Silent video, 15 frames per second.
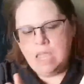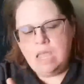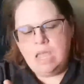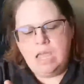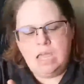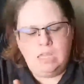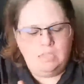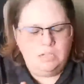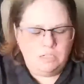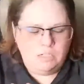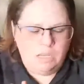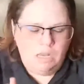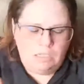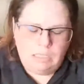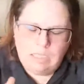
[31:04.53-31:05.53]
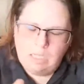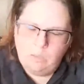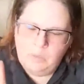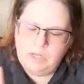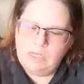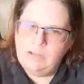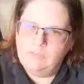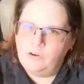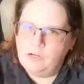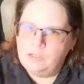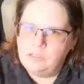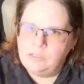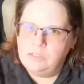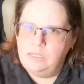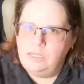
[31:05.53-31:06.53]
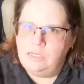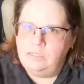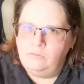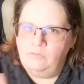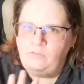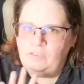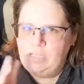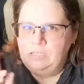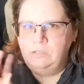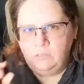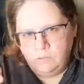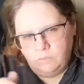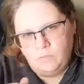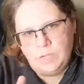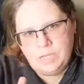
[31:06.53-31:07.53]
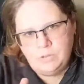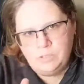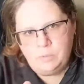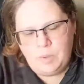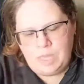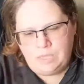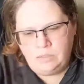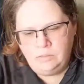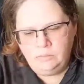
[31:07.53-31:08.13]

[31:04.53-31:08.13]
There's a little bit of difference in feel when you spin.